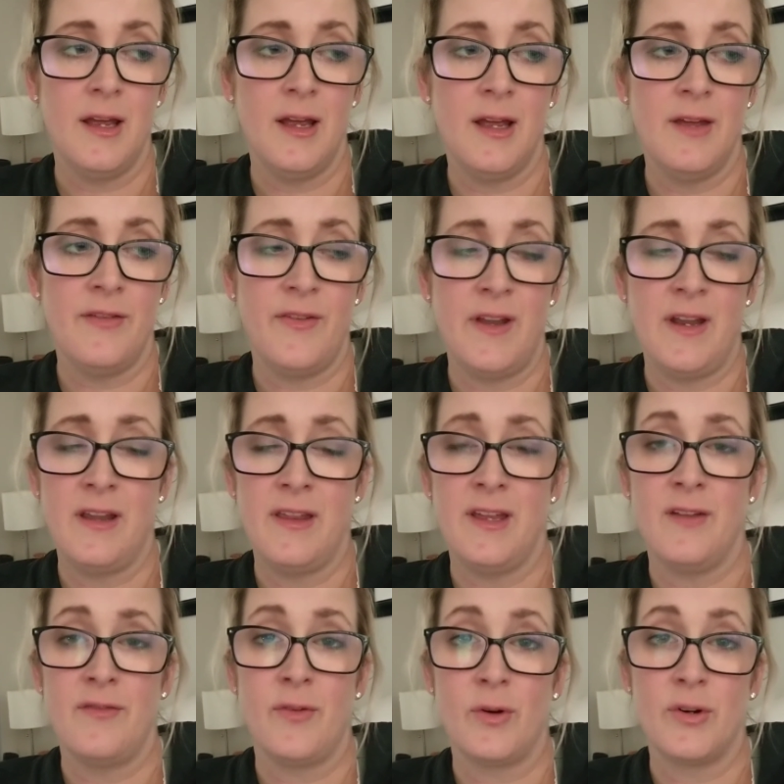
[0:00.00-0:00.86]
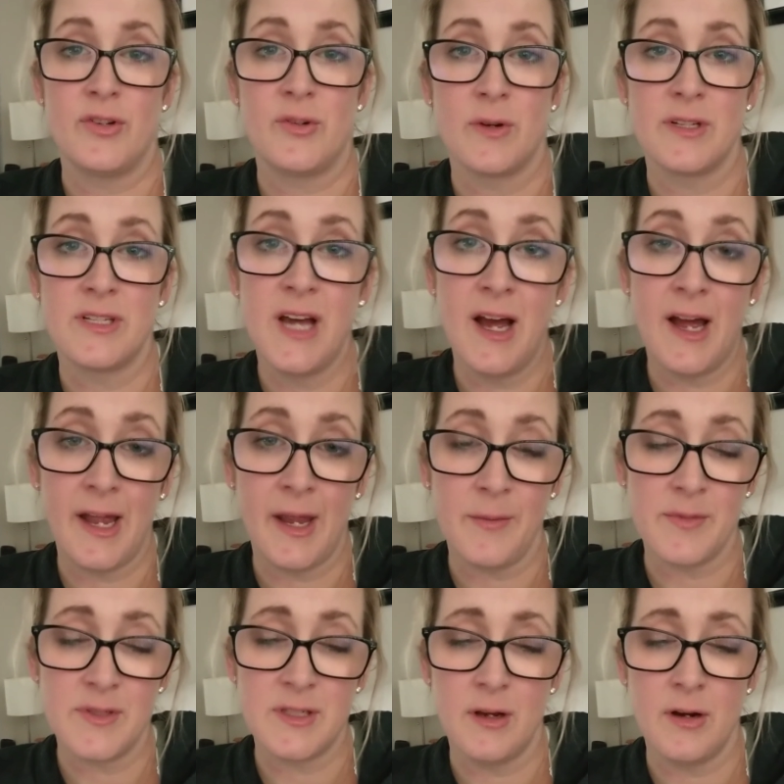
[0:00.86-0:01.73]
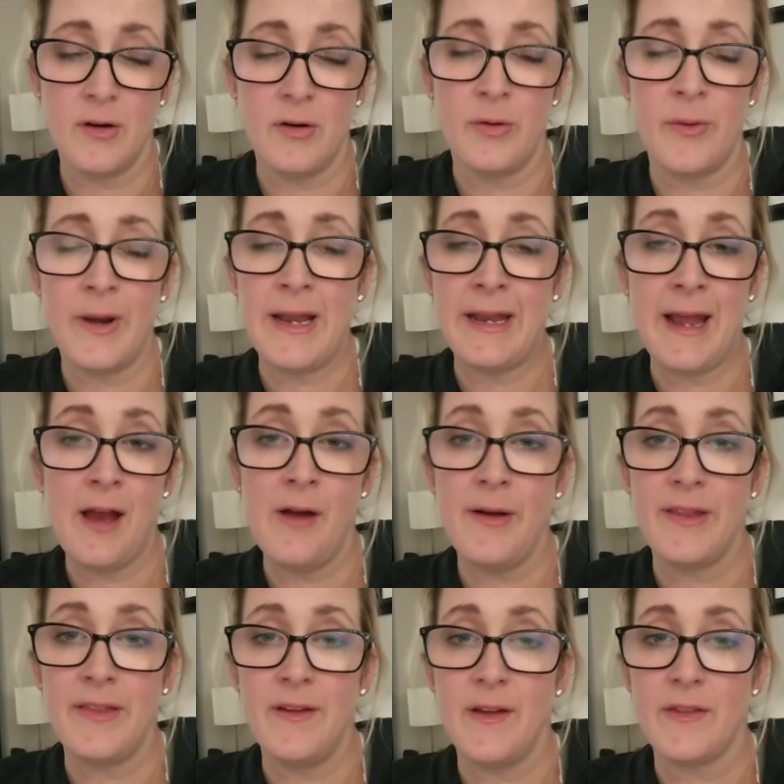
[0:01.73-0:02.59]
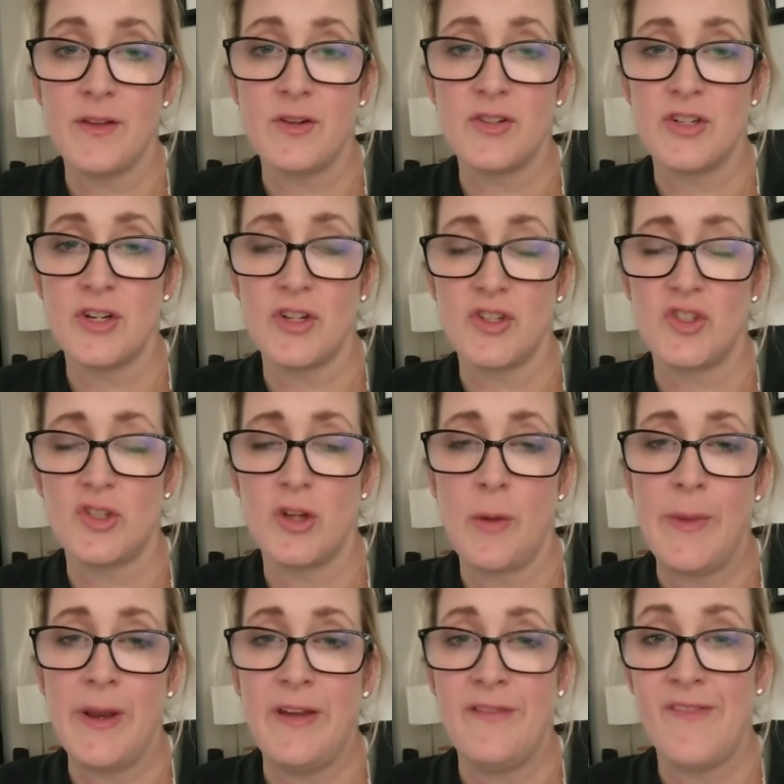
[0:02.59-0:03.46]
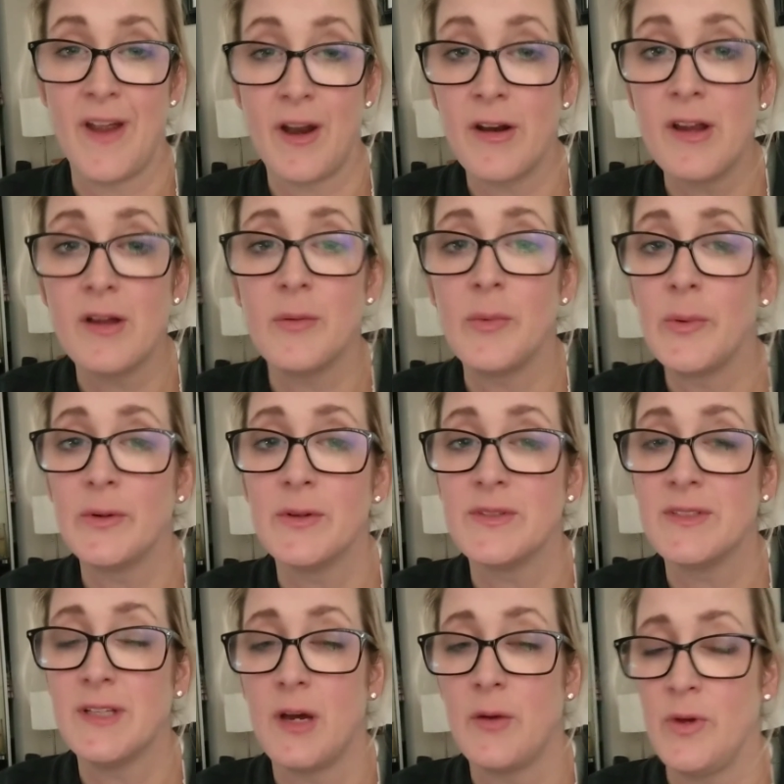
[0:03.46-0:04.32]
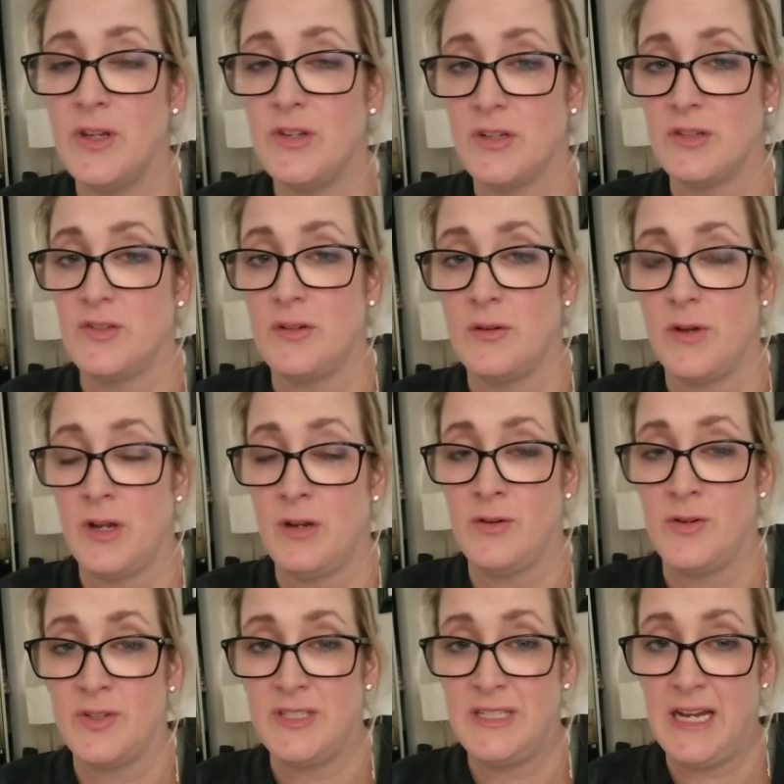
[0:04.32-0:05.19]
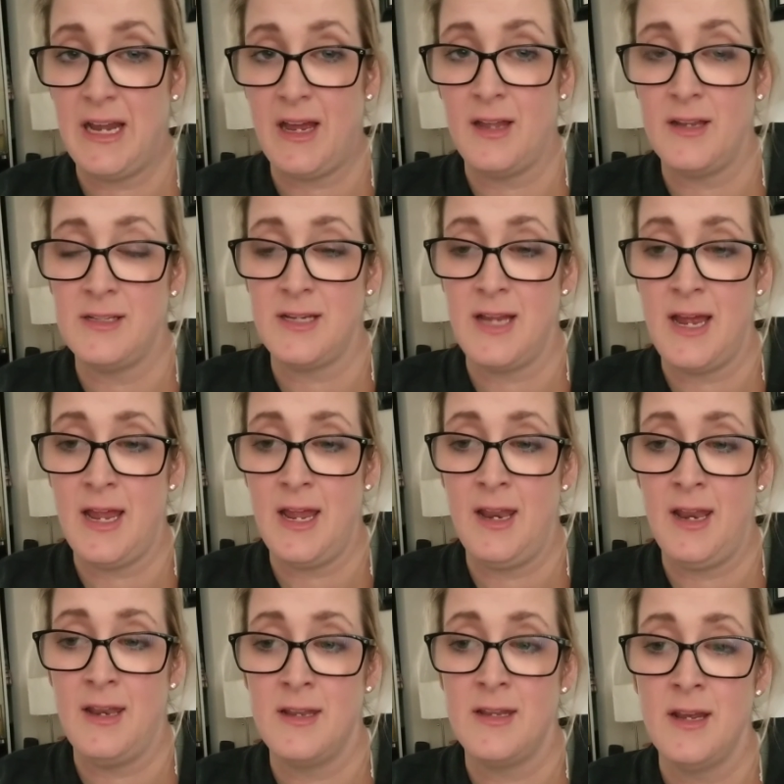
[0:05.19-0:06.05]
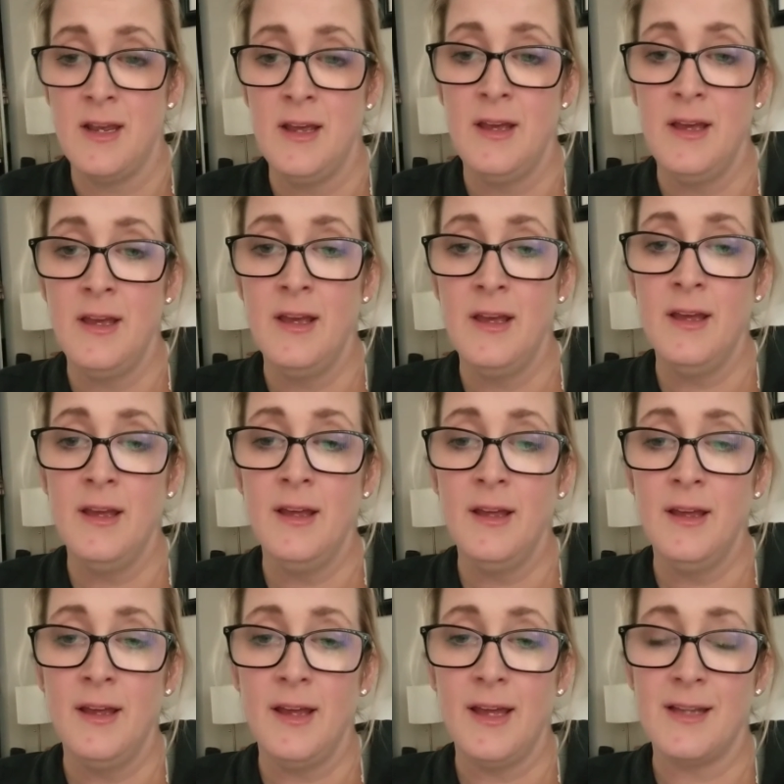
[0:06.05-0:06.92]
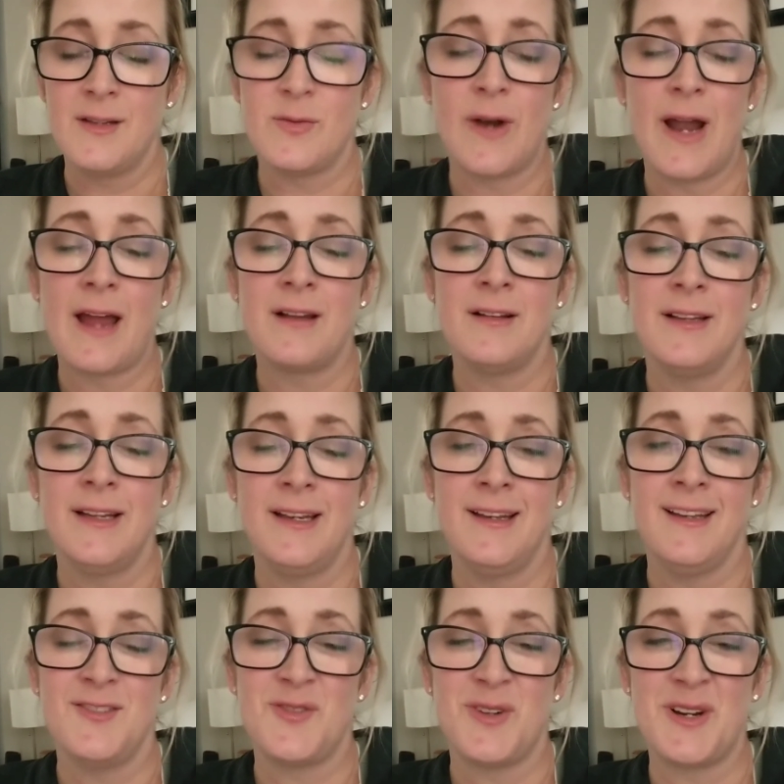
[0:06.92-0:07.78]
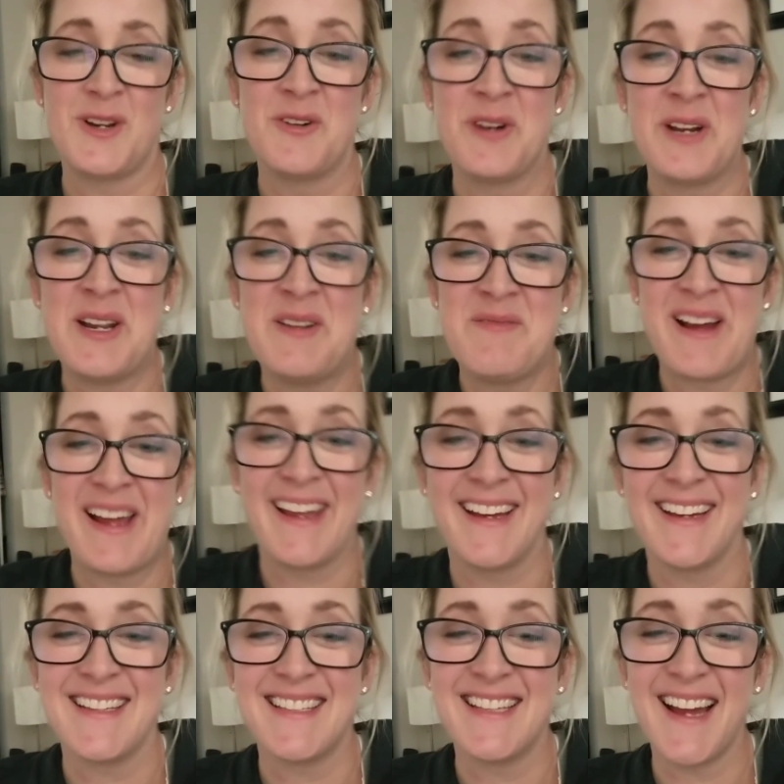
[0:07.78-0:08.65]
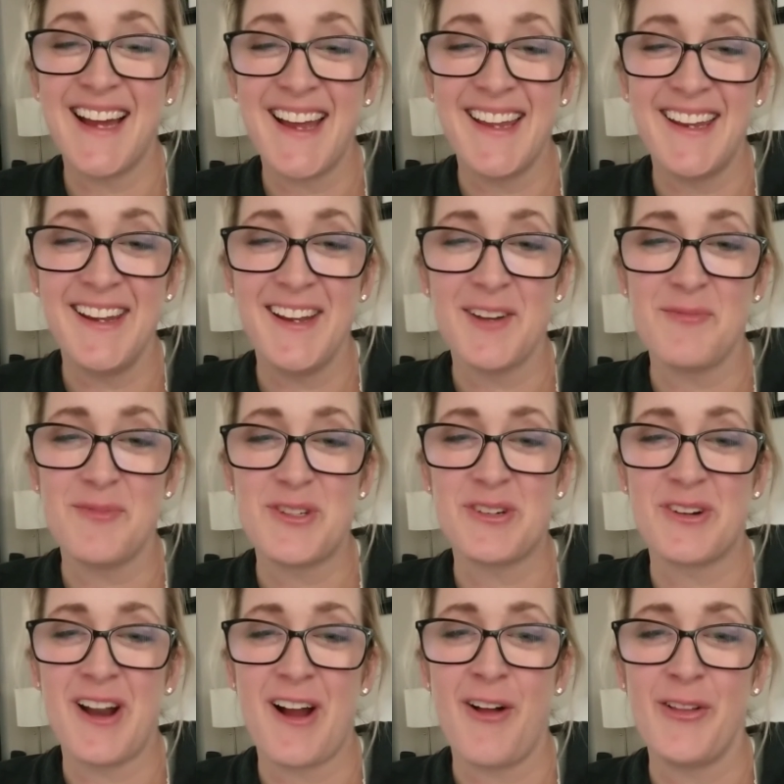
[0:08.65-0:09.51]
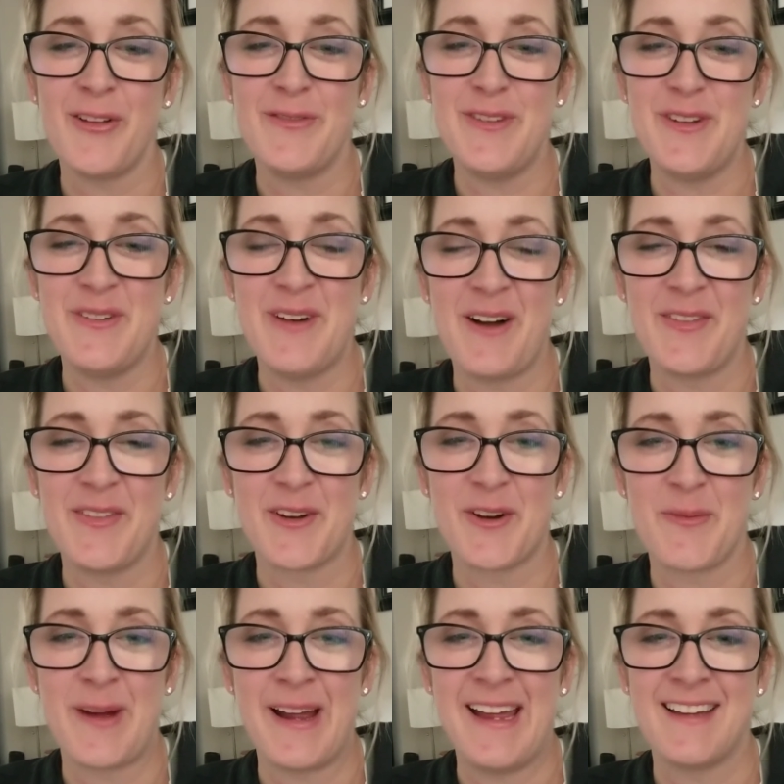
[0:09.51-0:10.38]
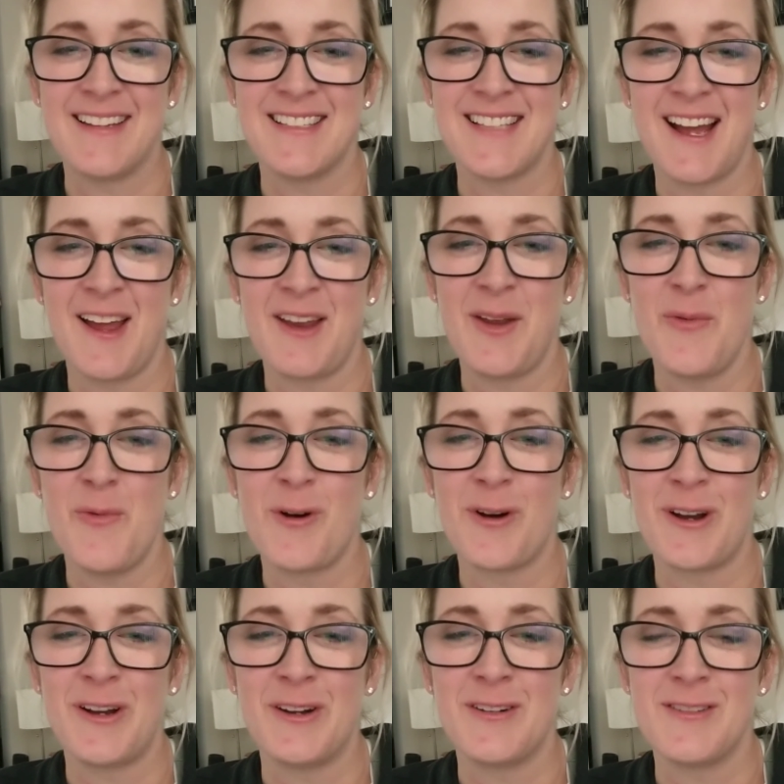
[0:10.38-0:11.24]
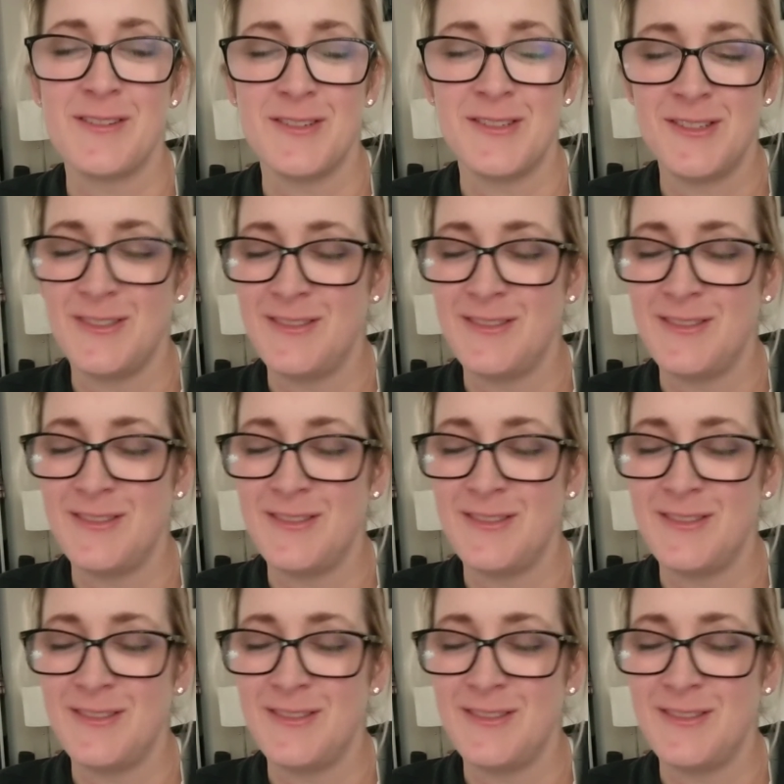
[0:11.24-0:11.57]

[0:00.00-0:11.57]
if anything, for a short time. So right now, I think there's just so many variables that we just don't understand. And it's rattling and triggering my anxiety. I'm sure all of you out there, my anxiety warriors,